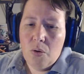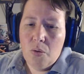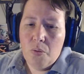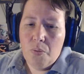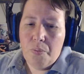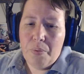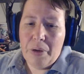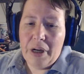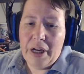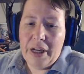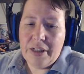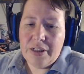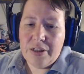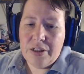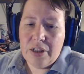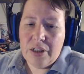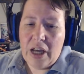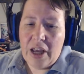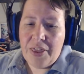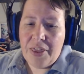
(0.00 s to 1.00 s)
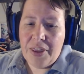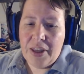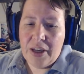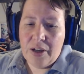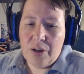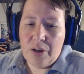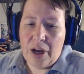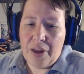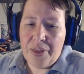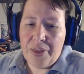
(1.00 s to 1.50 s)
But I think
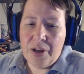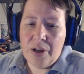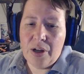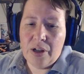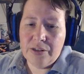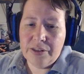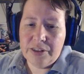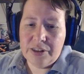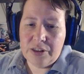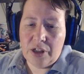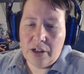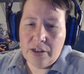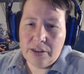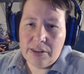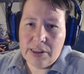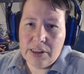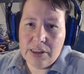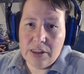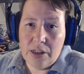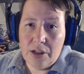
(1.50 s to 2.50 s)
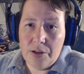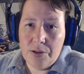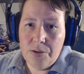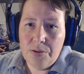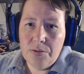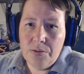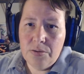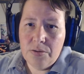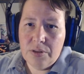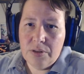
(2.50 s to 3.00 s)
I'll start
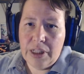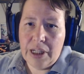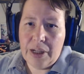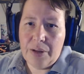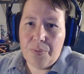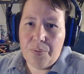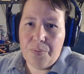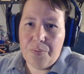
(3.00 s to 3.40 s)
slow, like